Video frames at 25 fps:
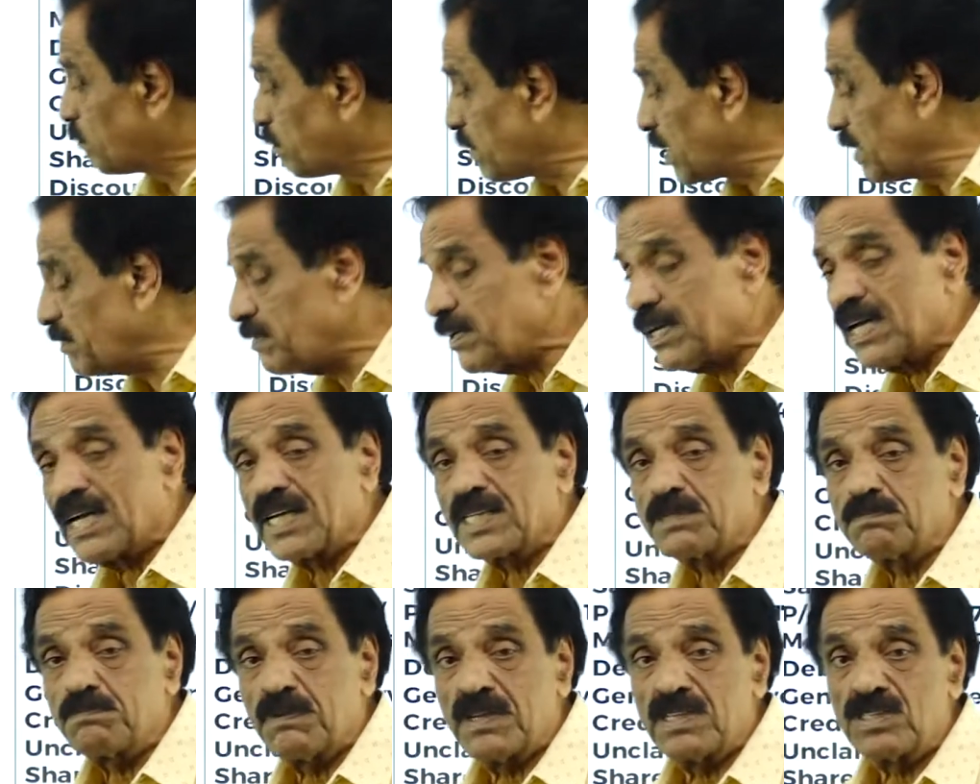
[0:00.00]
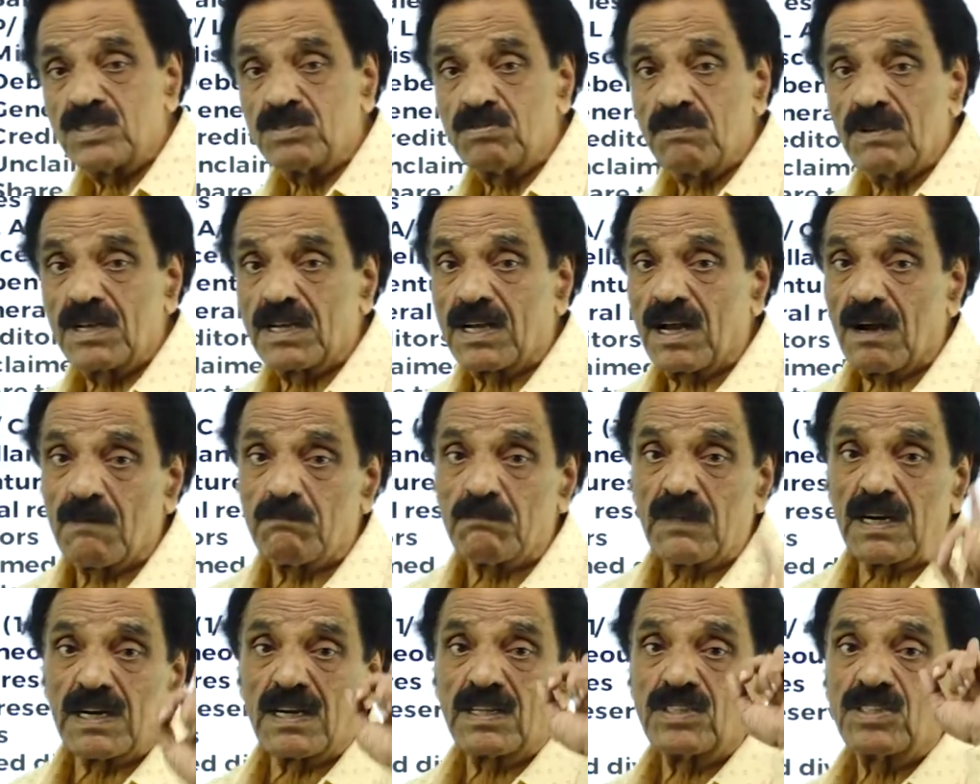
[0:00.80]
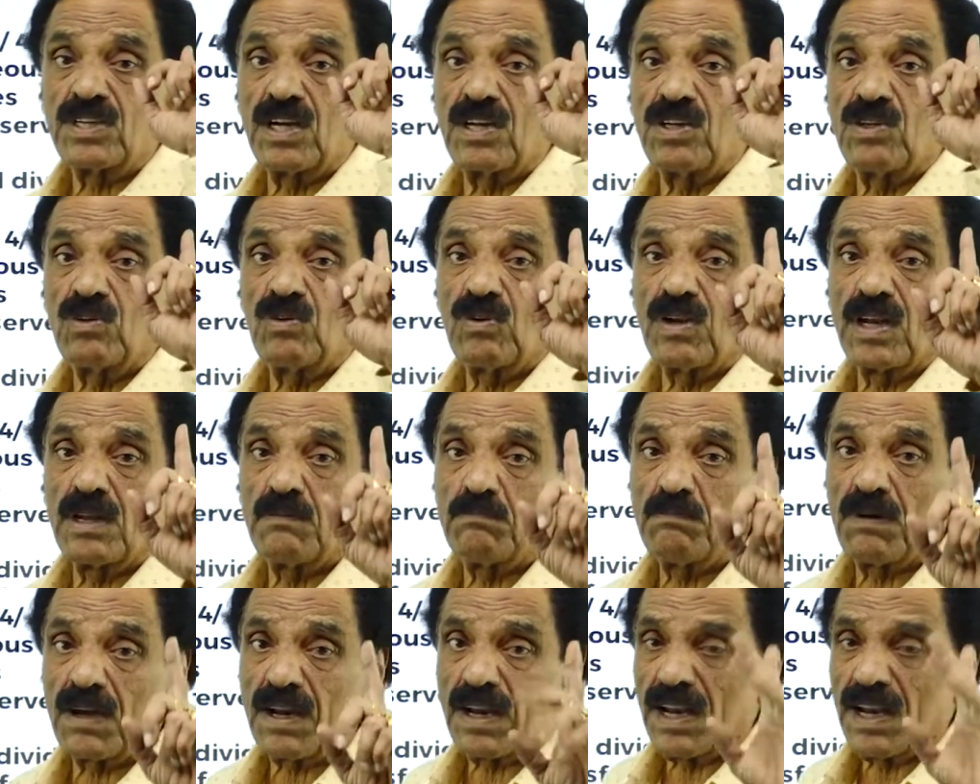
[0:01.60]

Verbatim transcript: Primary expense will come under schedule number